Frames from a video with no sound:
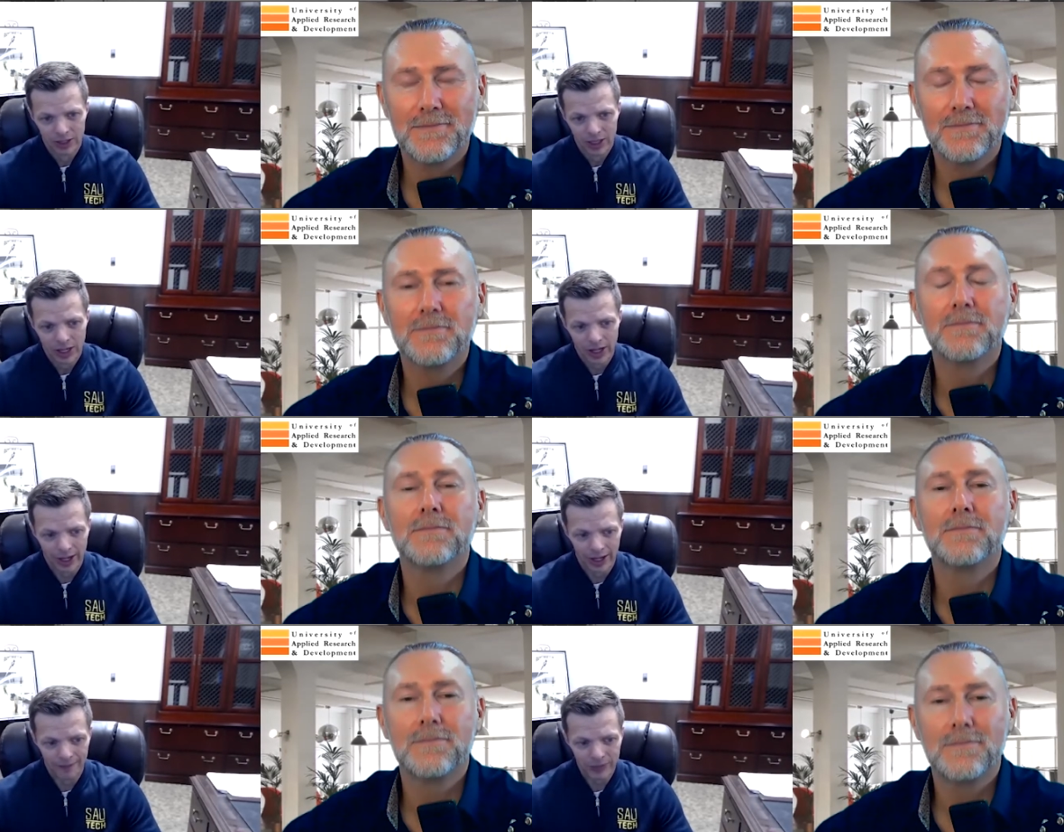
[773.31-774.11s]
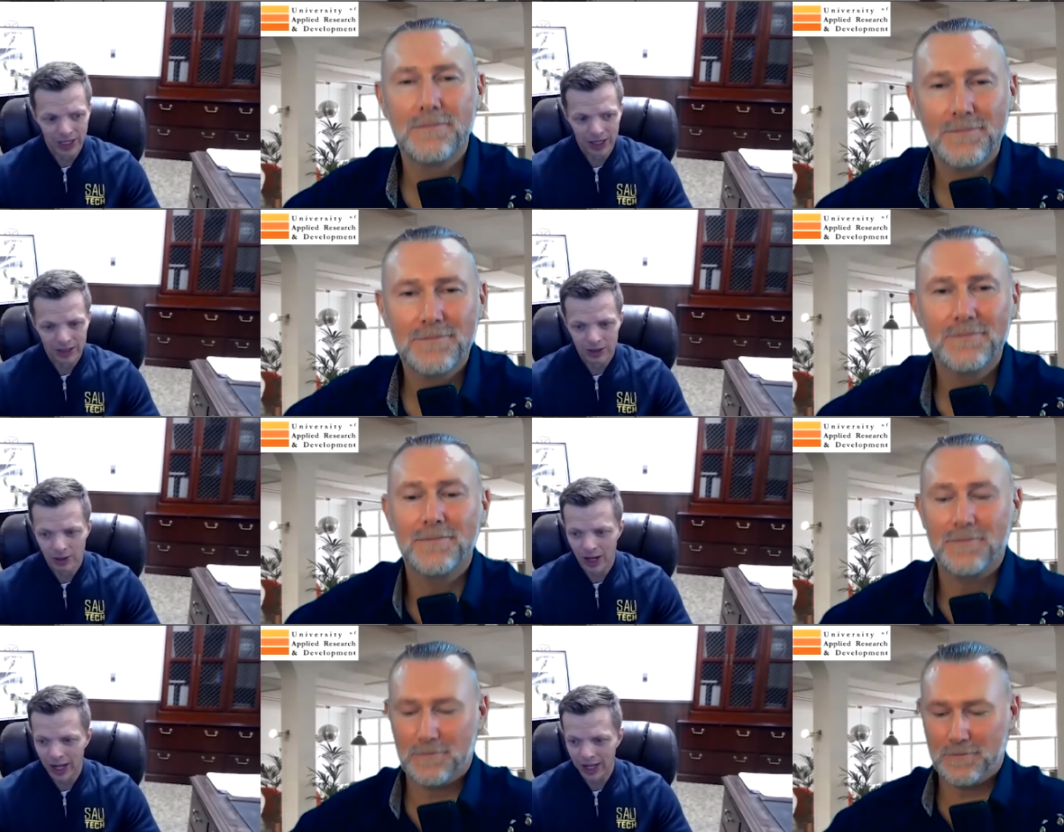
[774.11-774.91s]
Speaker 1: Um, you
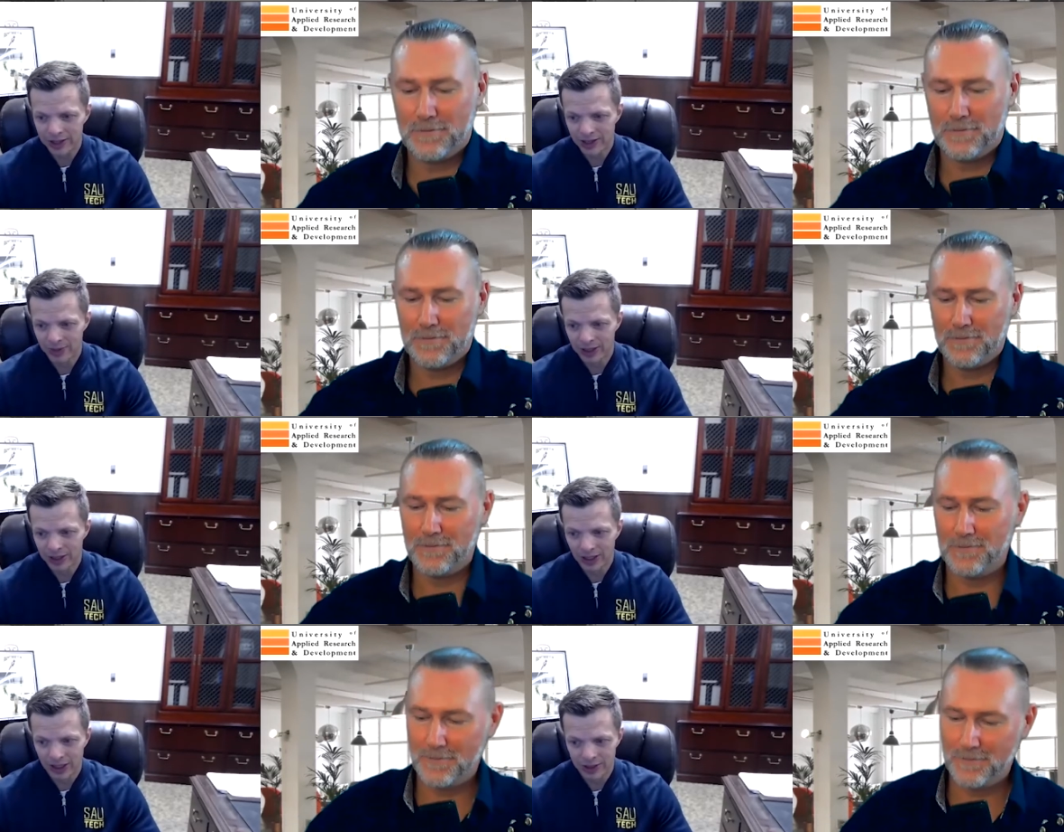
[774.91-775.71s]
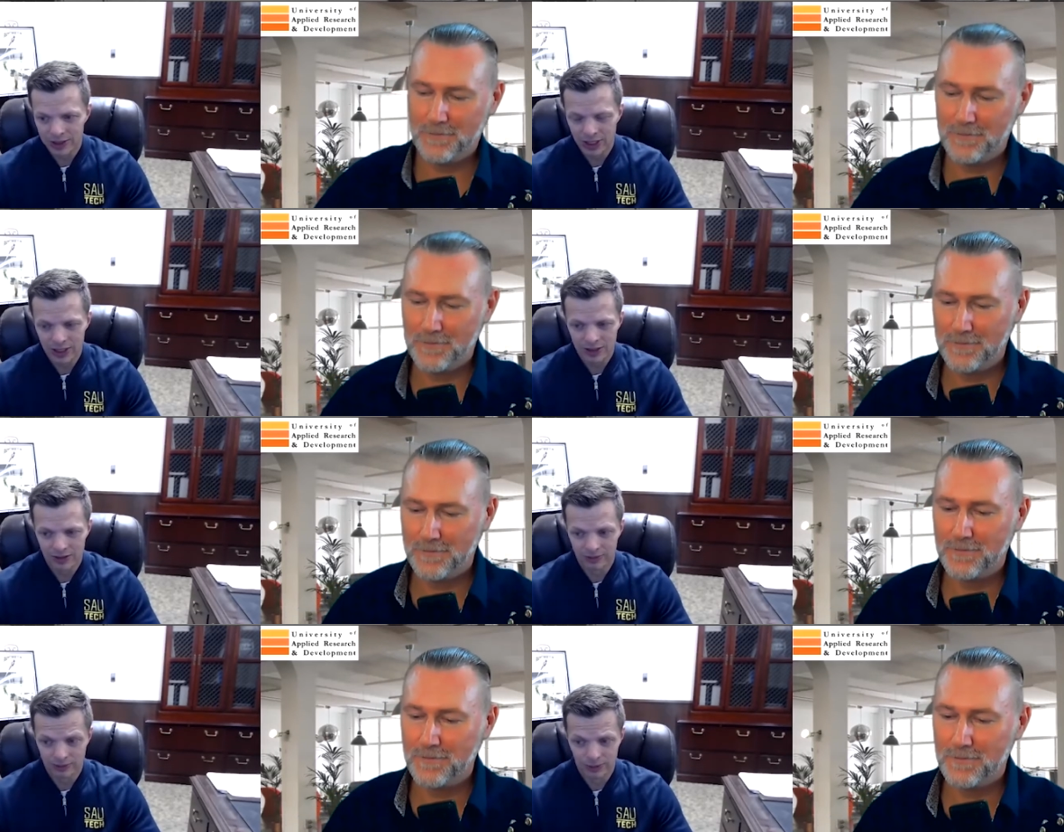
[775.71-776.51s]
know, as I've been in
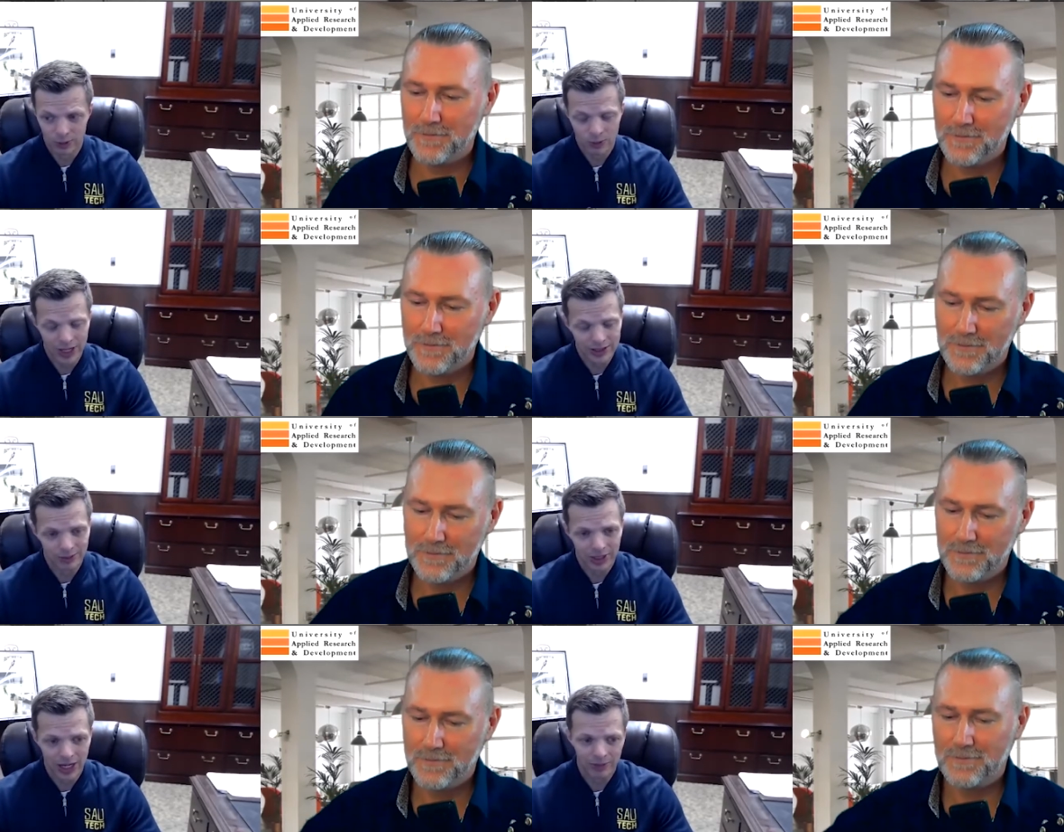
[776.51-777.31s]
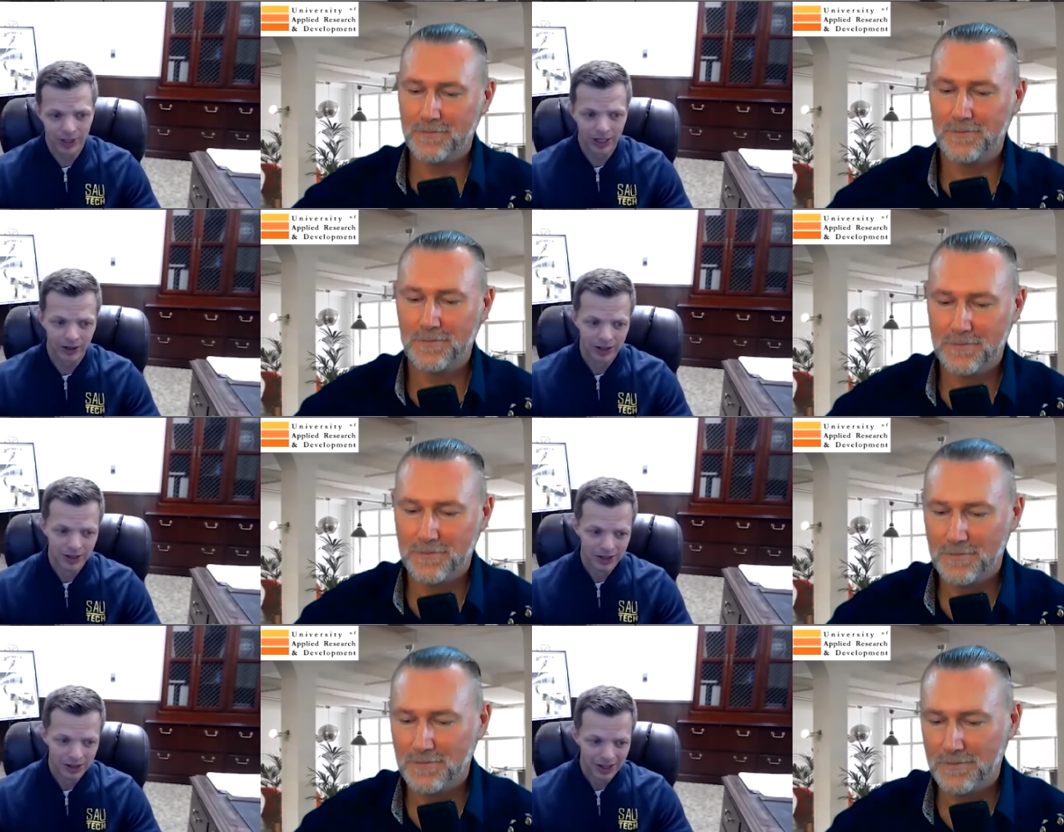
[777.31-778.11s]
education for quite some time now,
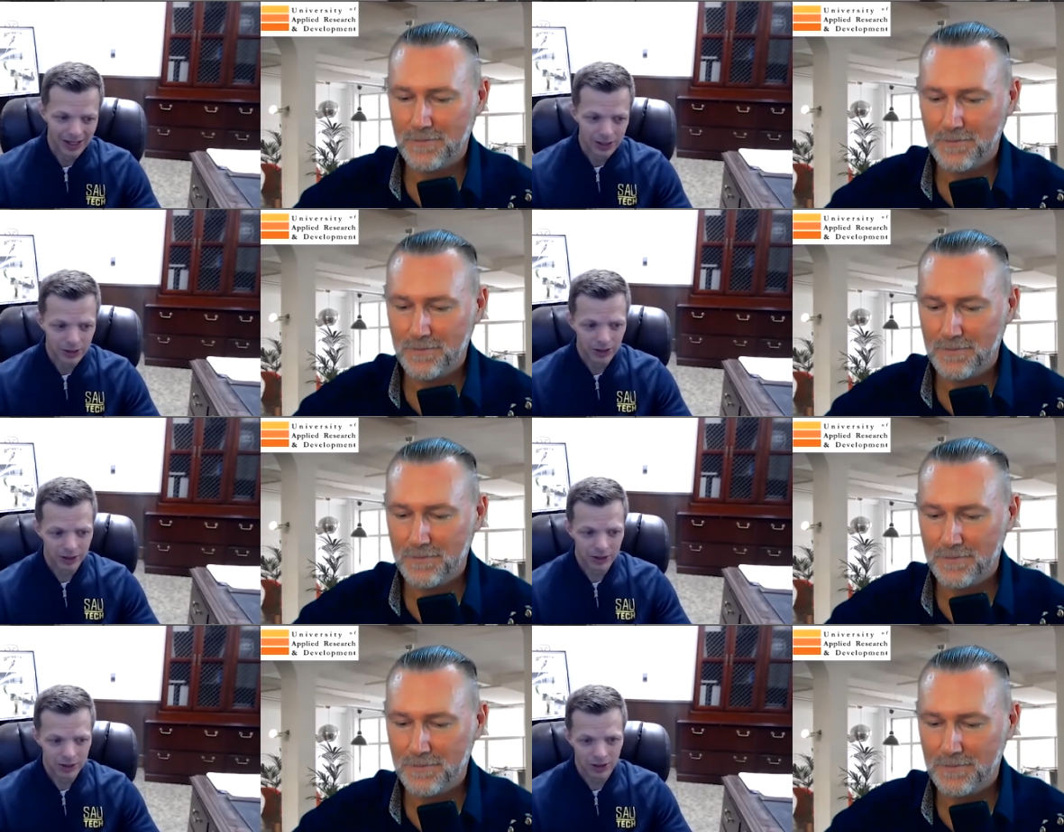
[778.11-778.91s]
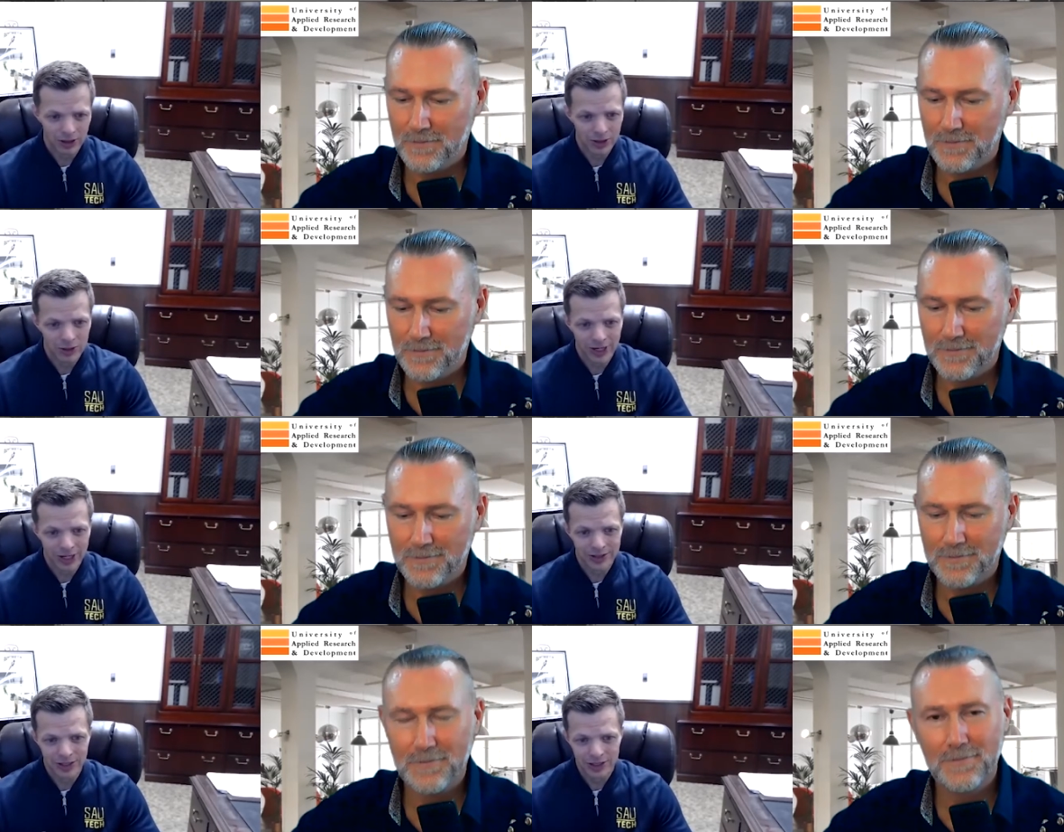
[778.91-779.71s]
you know, you start
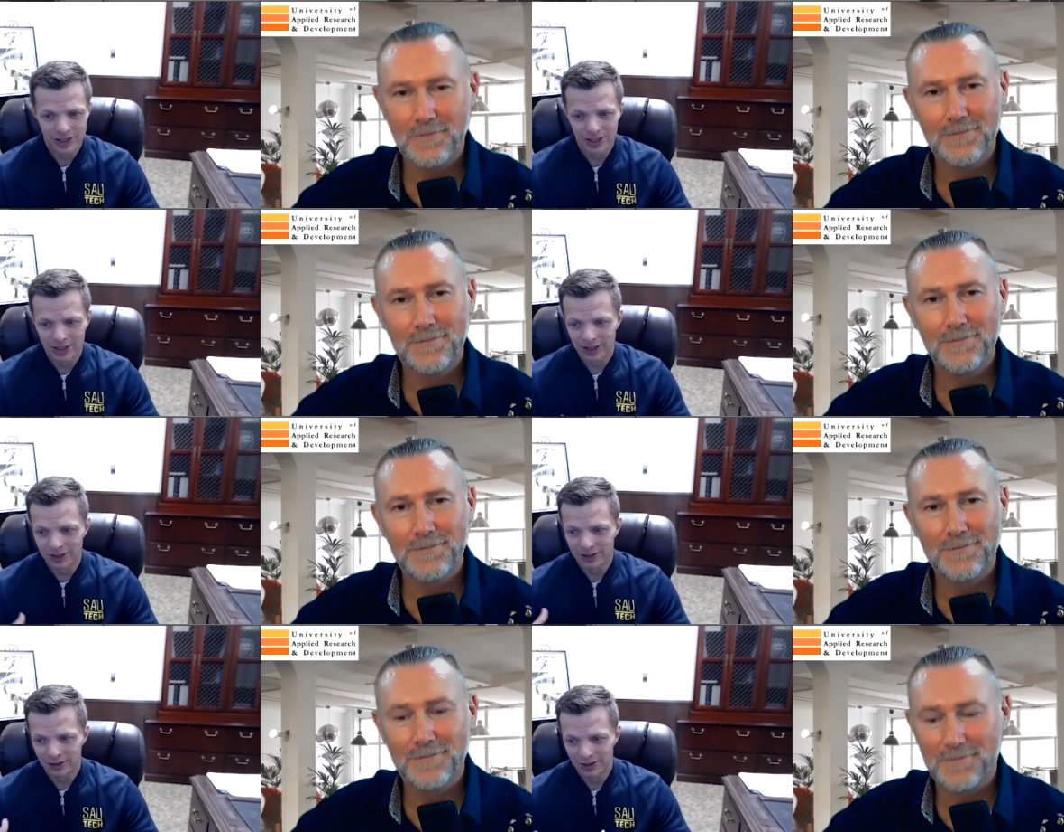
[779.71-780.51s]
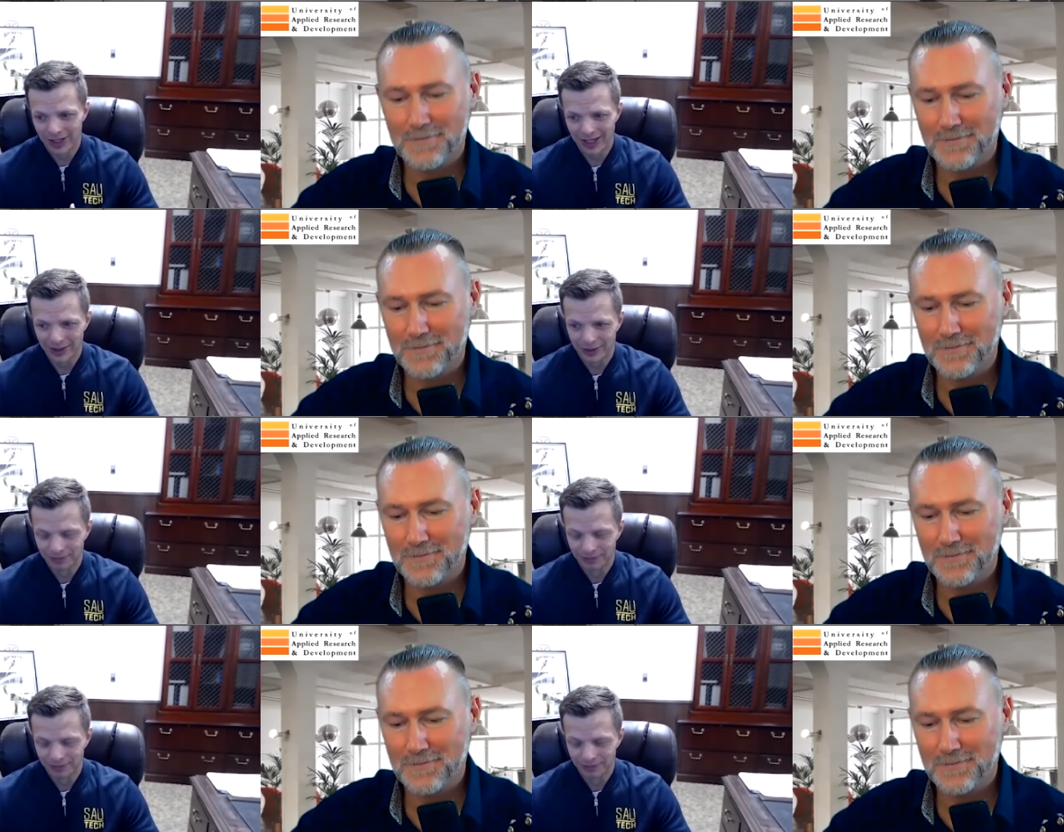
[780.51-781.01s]
transitioning into that.